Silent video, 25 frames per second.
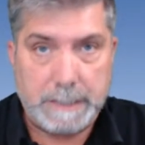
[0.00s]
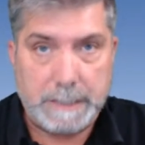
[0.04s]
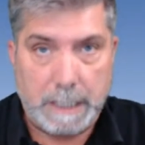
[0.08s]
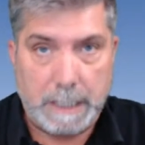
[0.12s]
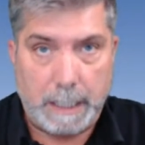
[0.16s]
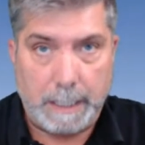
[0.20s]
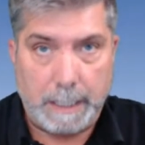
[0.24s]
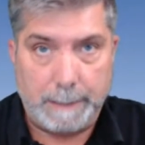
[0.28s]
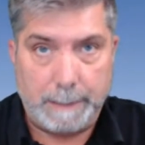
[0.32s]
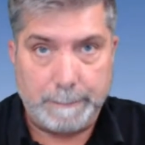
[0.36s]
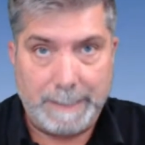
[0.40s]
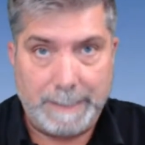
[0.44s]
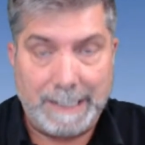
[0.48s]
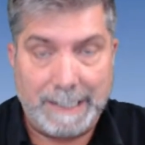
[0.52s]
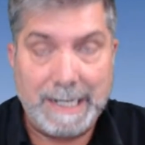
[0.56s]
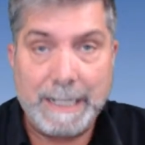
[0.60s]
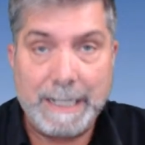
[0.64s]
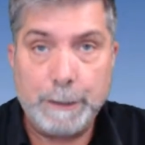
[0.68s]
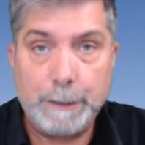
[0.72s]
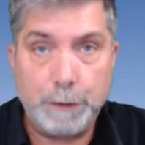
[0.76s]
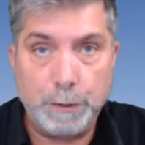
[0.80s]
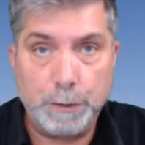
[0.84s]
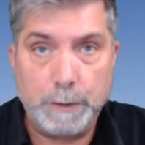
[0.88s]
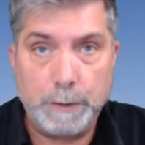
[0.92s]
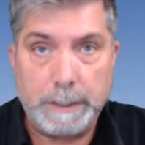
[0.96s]
time, and I
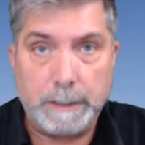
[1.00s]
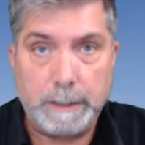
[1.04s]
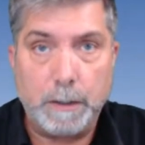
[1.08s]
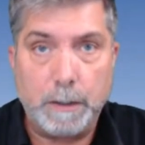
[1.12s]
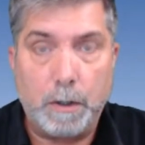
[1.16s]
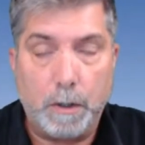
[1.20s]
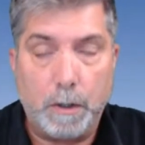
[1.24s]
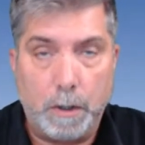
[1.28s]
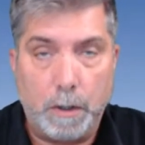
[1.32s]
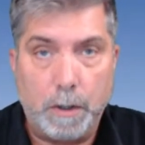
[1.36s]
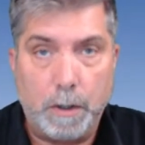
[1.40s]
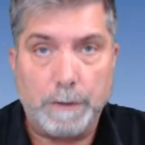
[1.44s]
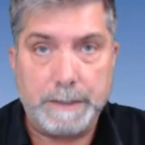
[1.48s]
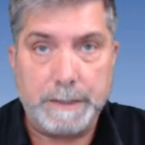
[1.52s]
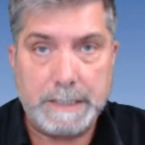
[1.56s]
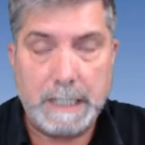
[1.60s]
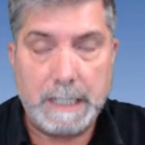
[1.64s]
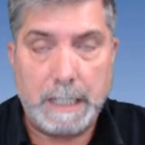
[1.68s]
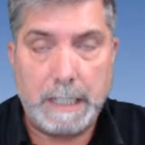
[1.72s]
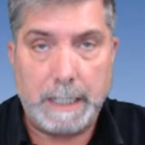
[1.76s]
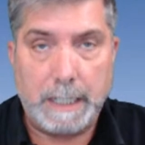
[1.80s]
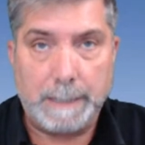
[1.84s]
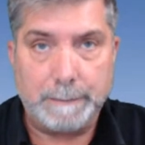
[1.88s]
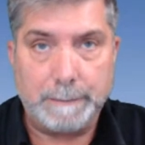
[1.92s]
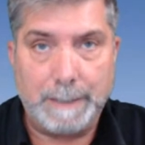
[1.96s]
do it all the
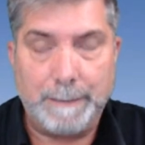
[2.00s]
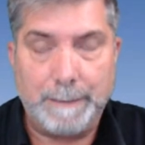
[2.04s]
time.